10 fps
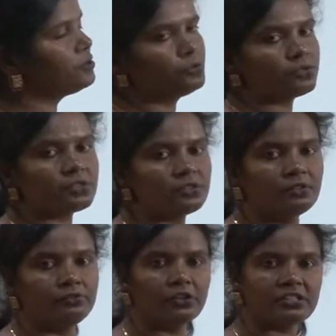used
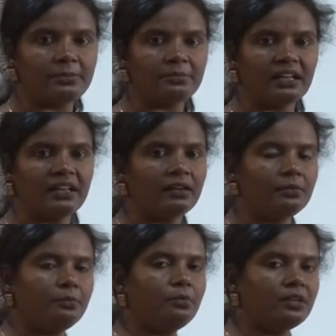for
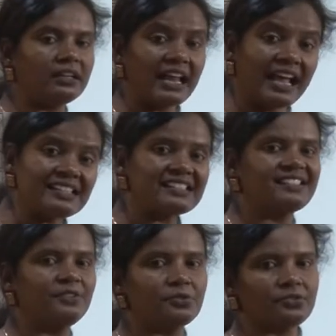something, glass
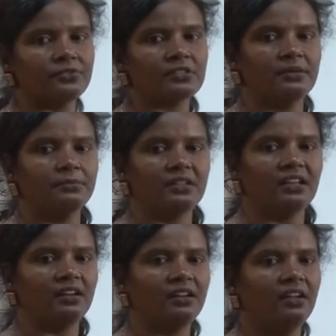used for
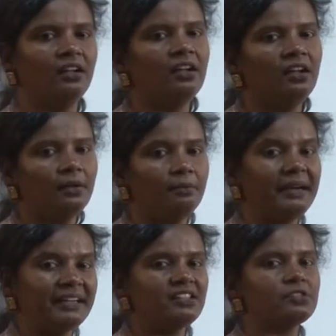something,
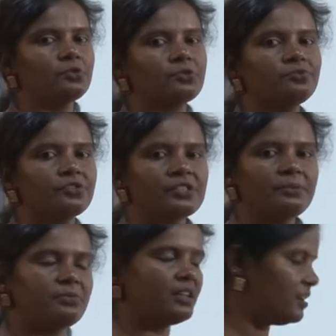metals used for
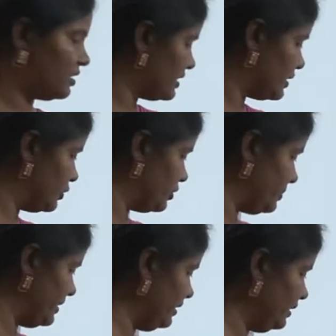something could
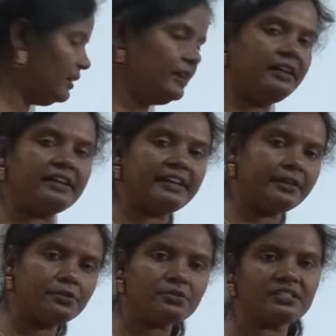be
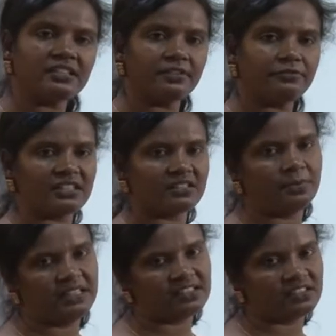reduced at the first
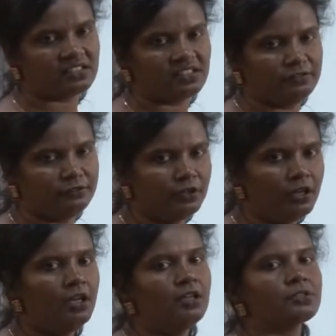place itself.
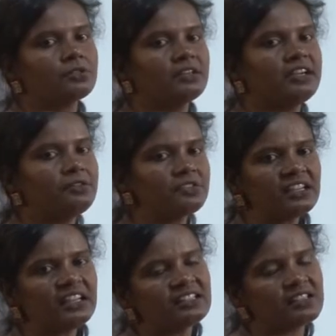So, reducing
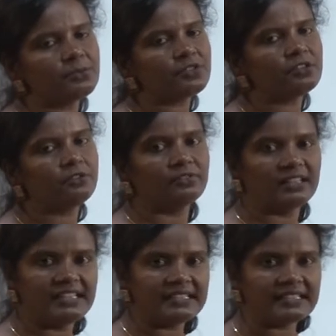consumption of
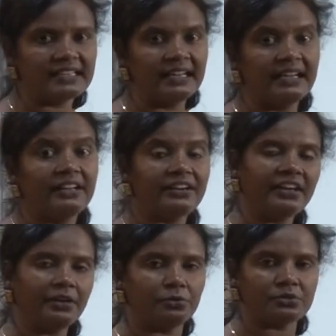these,
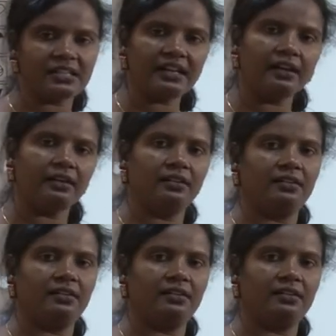reusing